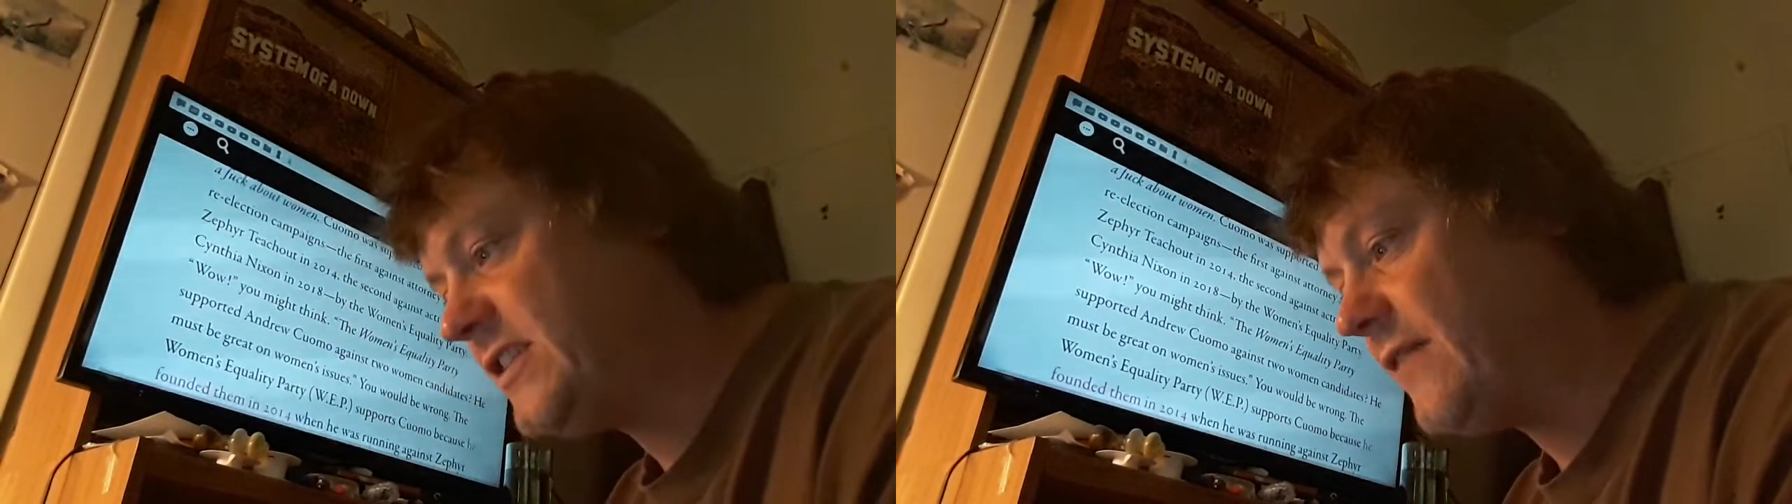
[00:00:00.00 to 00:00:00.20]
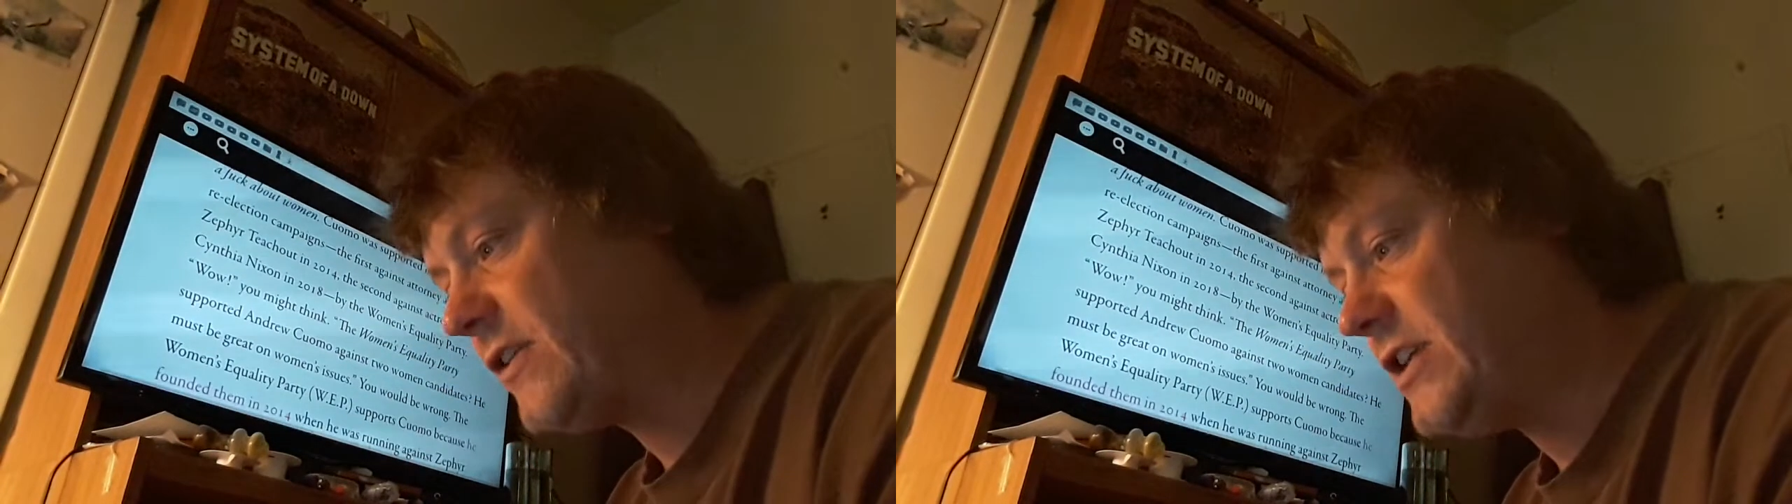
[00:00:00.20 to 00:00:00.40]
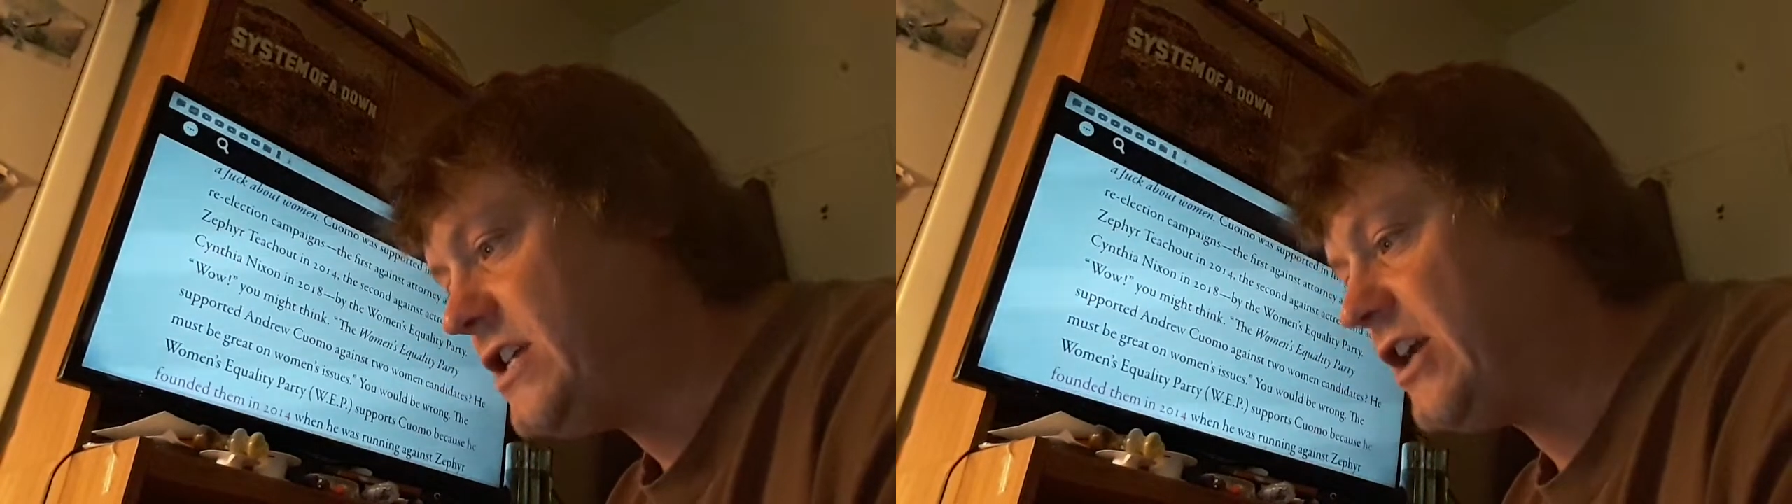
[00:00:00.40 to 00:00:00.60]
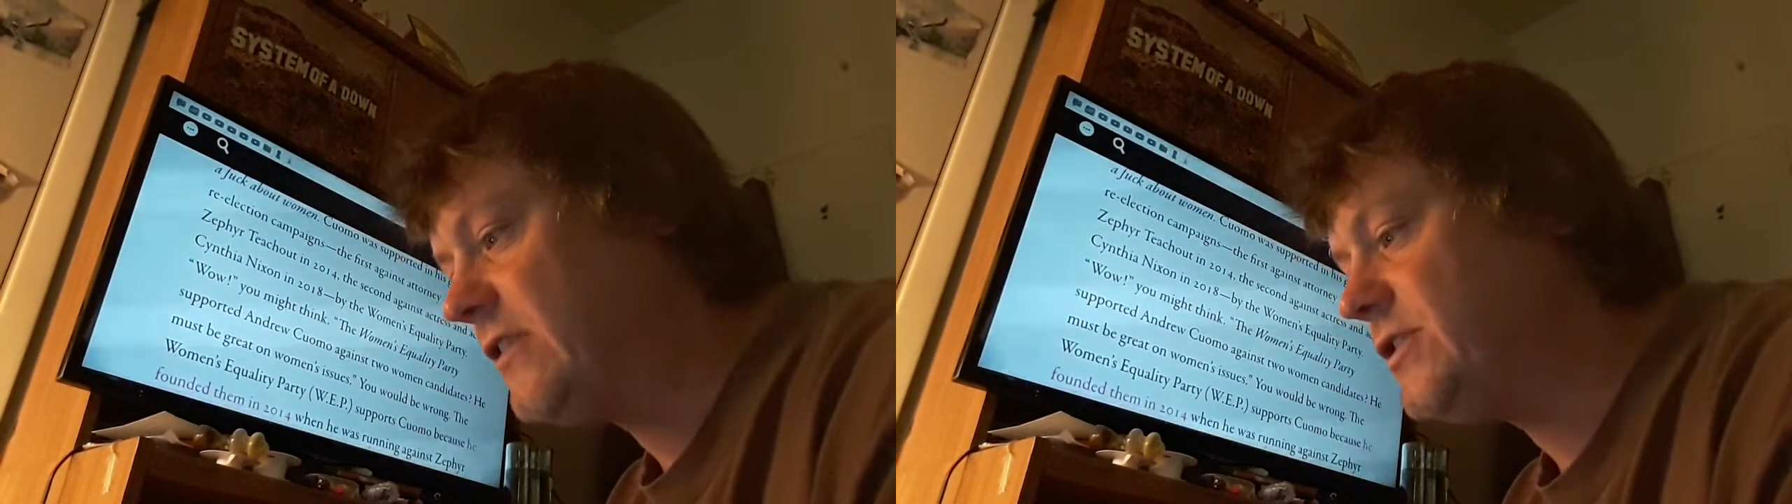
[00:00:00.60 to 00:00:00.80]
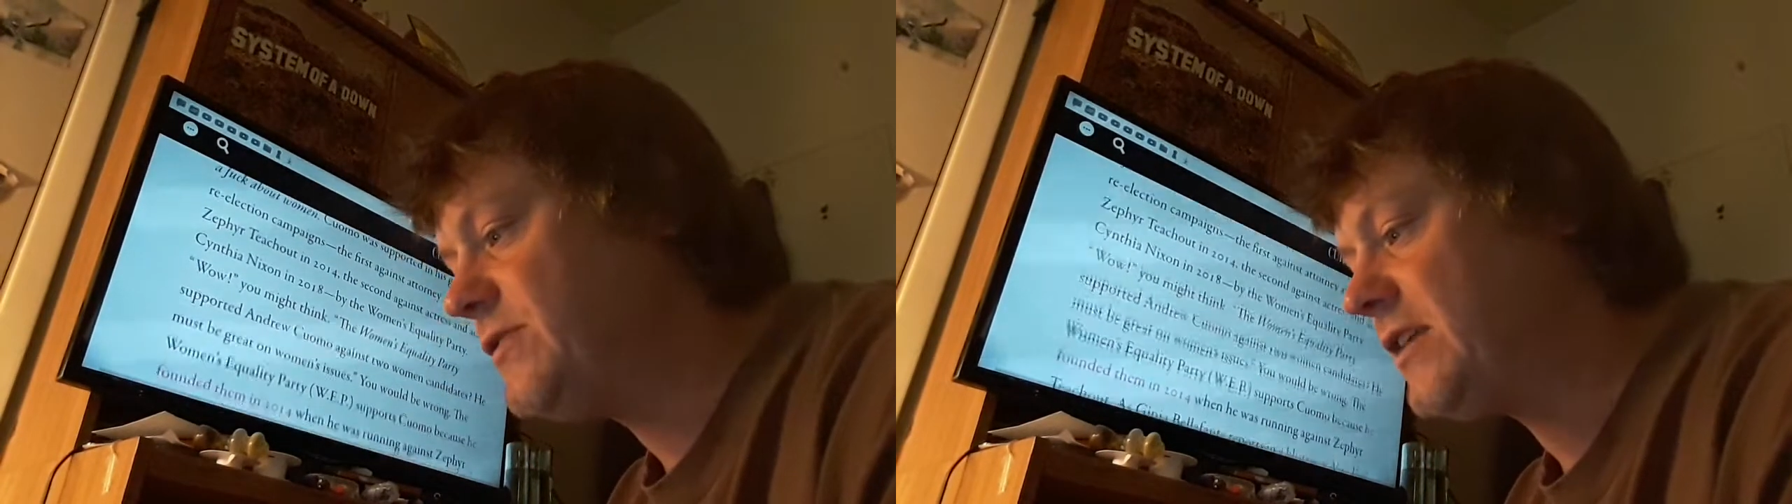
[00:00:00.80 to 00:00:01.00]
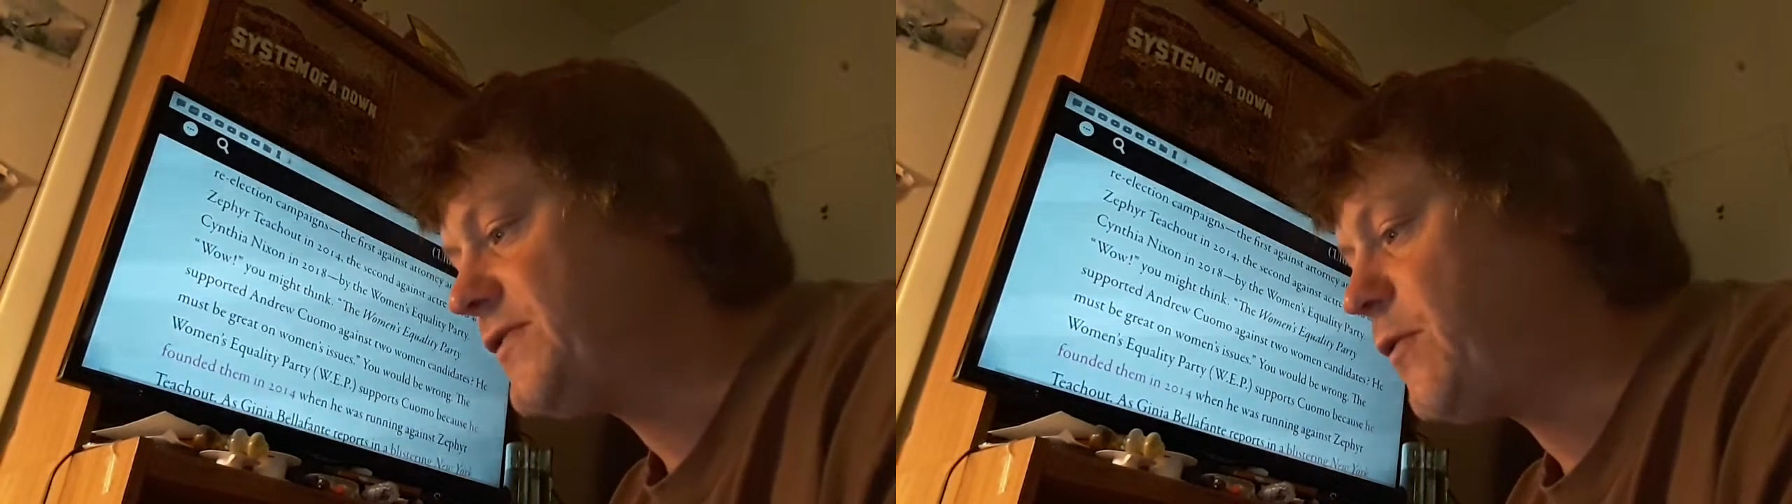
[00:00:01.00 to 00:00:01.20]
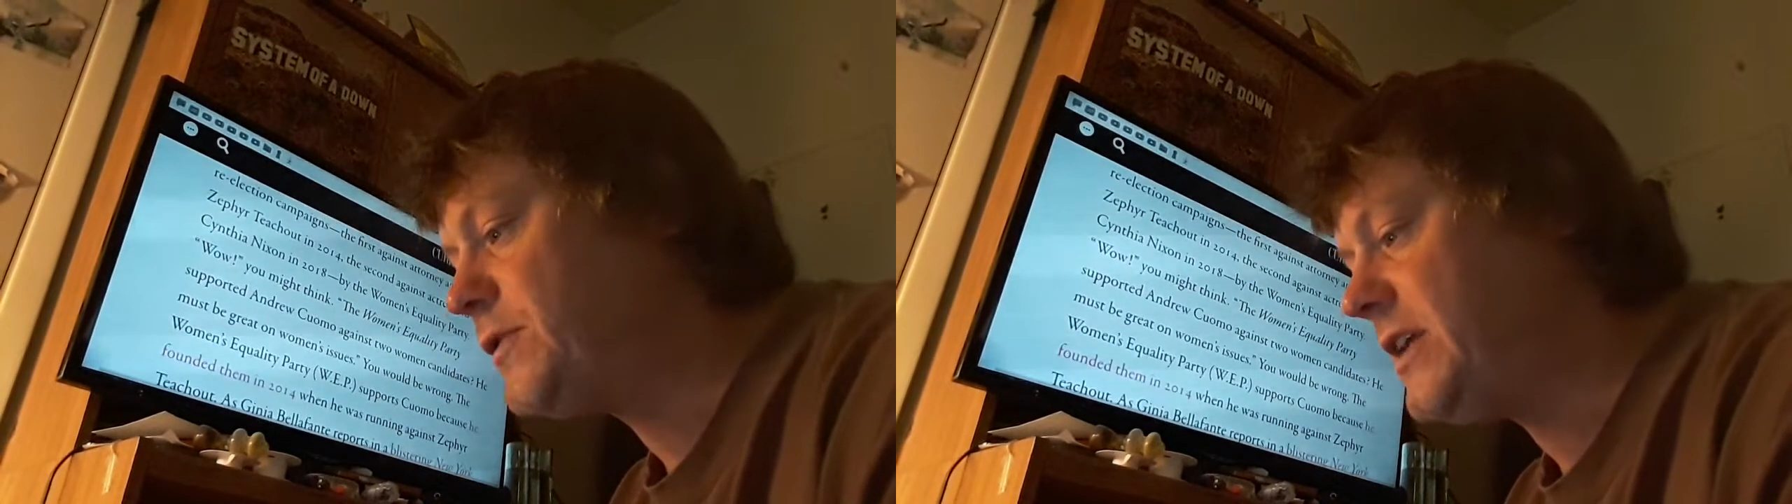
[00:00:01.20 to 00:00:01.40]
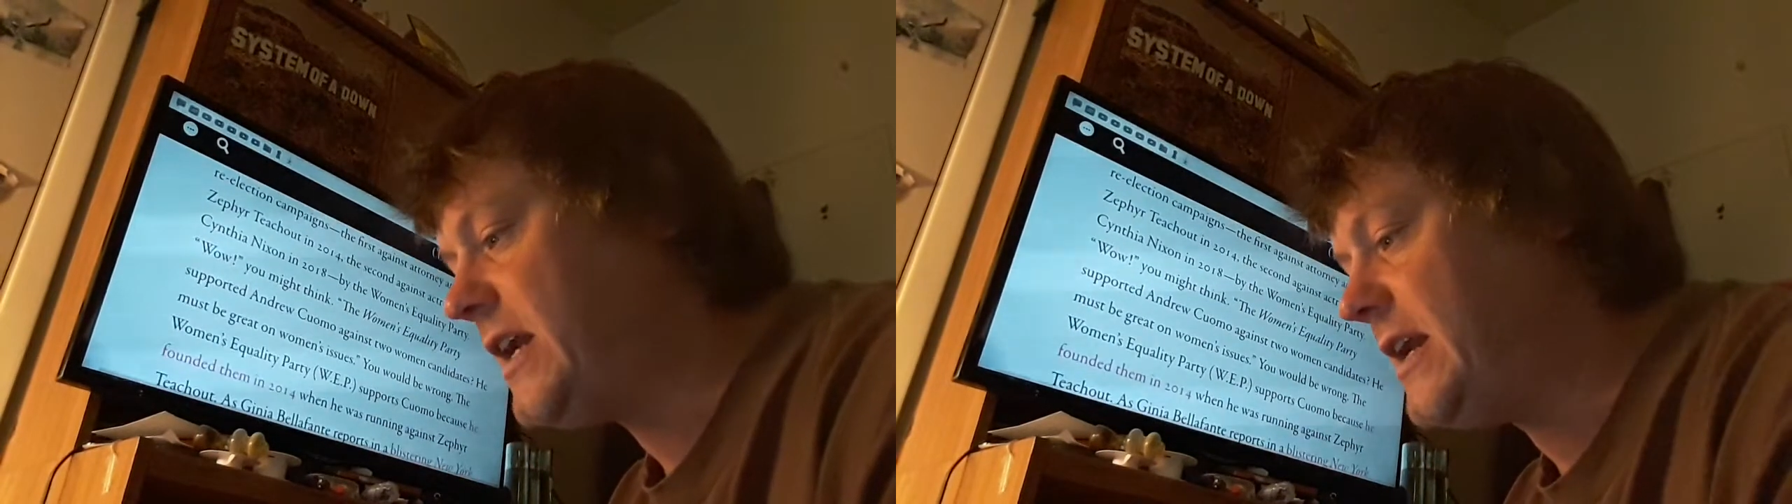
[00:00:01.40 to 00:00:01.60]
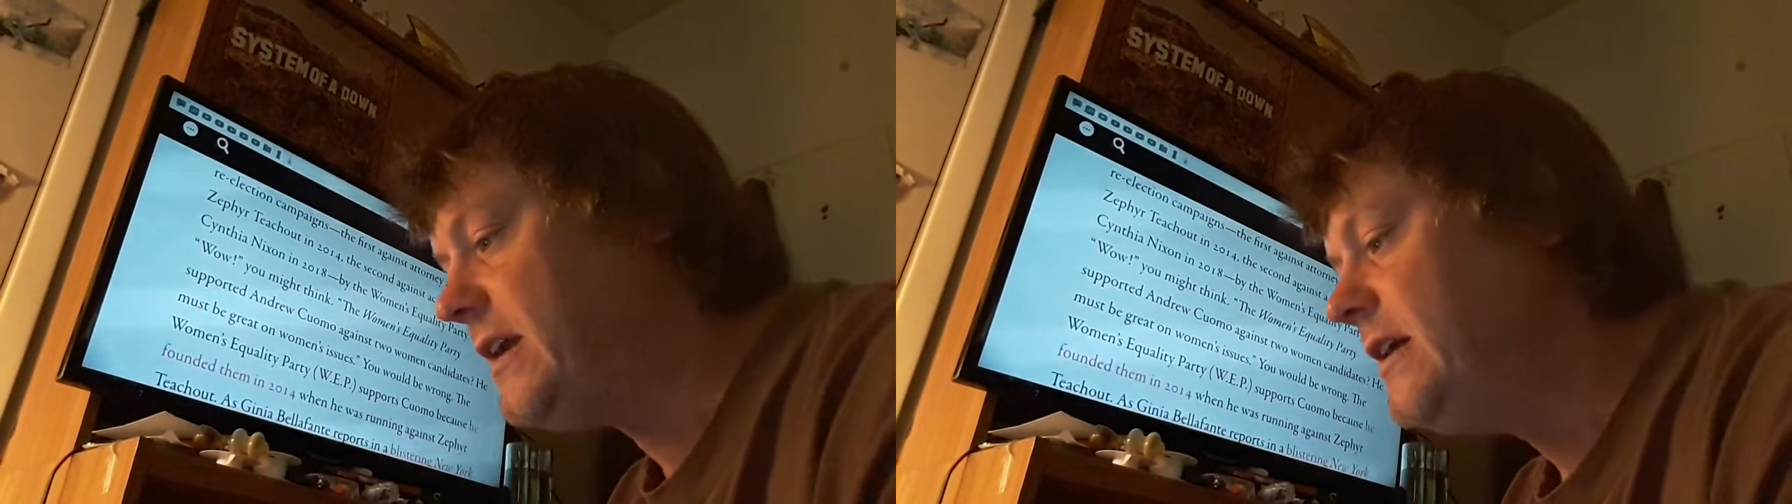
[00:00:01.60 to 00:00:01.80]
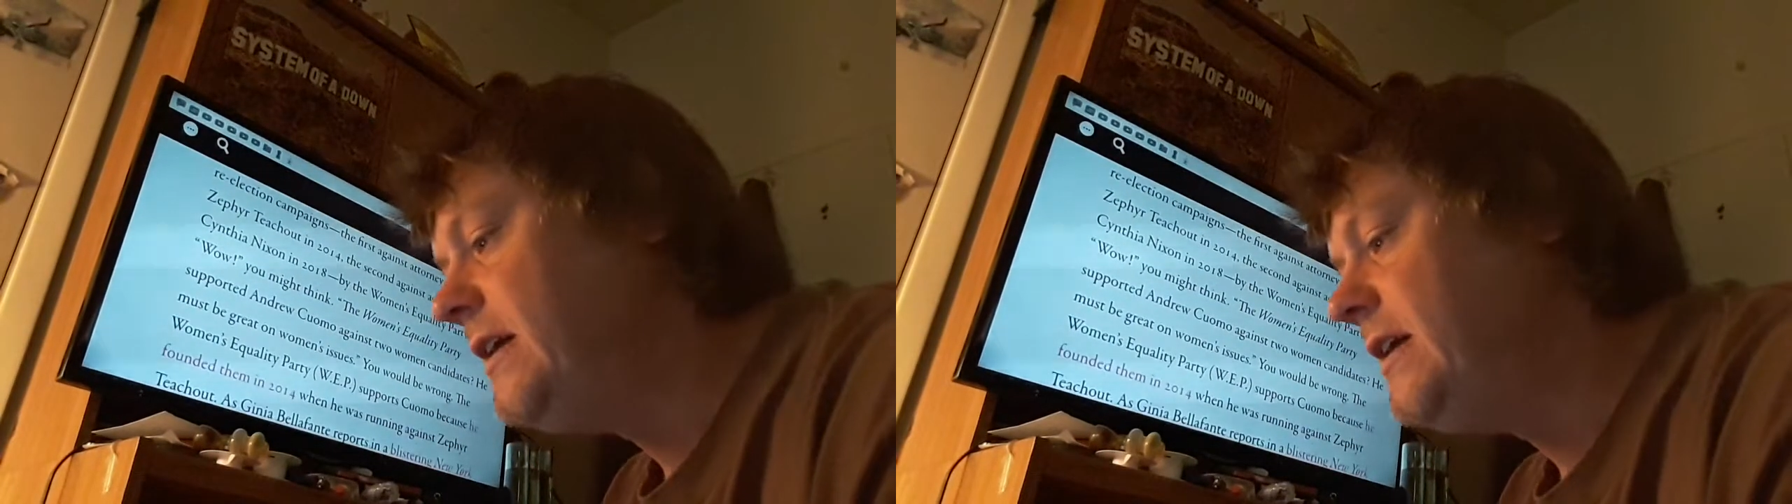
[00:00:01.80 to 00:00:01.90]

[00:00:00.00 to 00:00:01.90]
Zephyr Teachout in 2014,